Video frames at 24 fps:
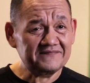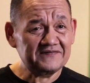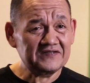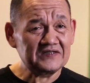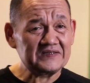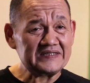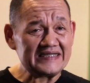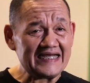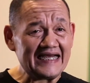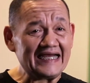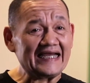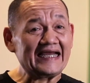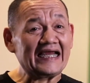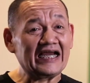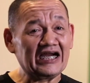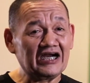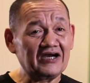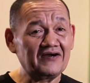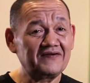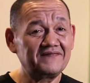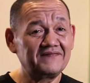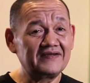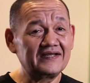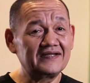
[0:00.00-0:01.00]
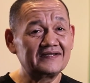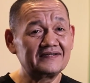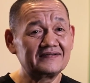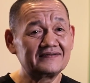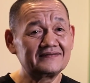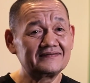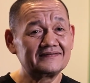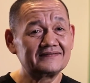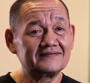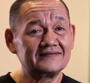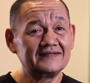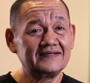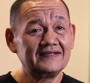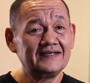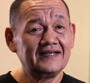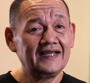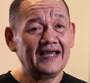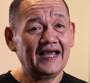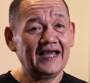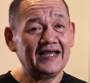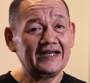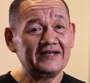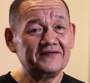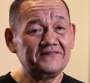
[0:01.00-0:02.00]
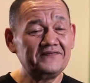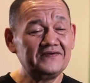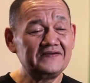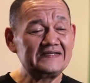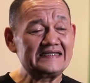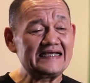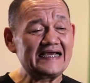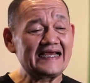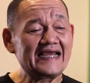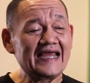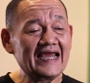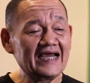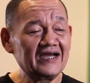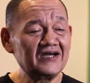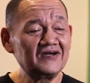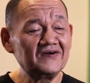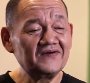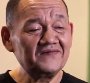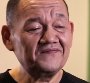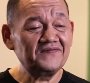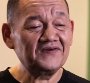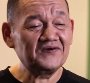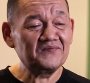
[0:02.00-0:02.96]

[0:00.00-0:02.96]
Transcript: if you take care of it. And if you take care of